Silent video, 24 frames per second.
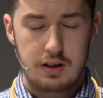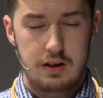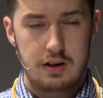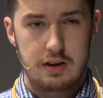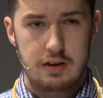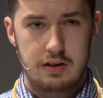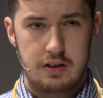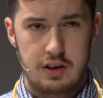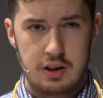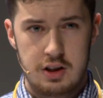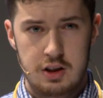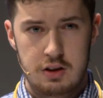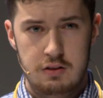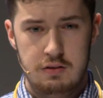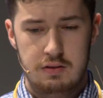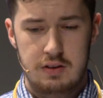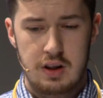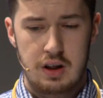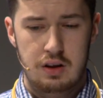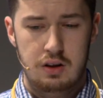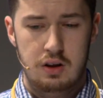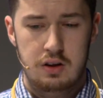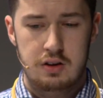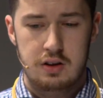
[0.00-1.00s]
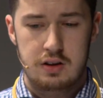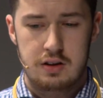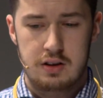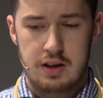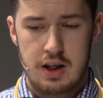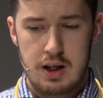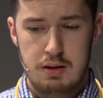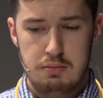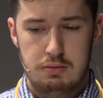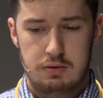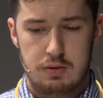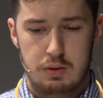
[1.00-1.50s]
Say you've downloaded an
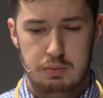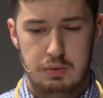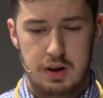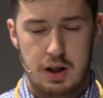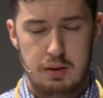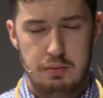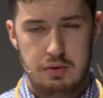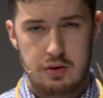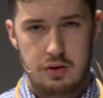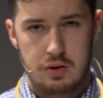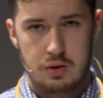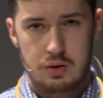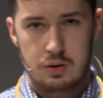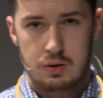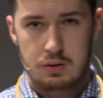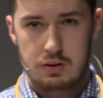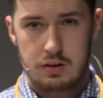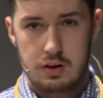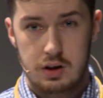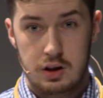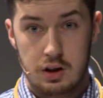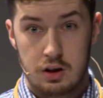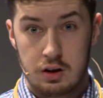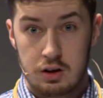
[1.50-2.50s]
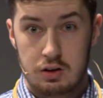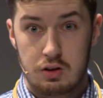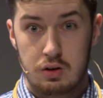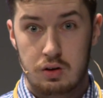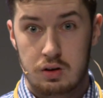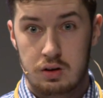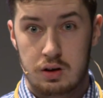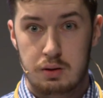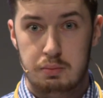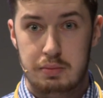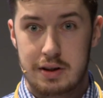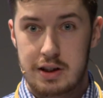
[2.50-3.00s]
app from the App Store, the
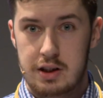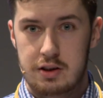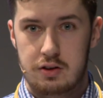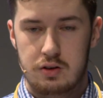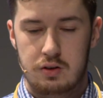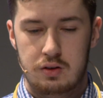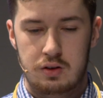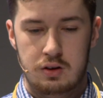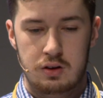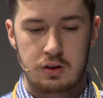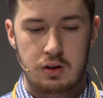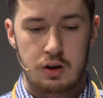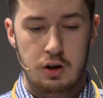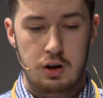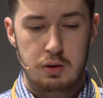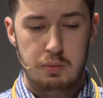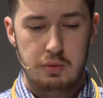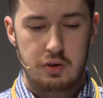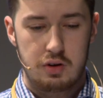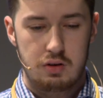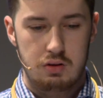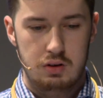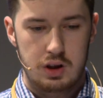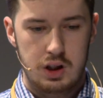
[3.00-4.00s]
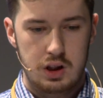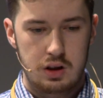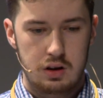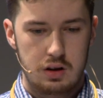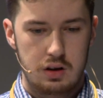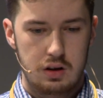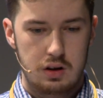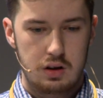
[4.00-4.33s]
icon appears on your home screen,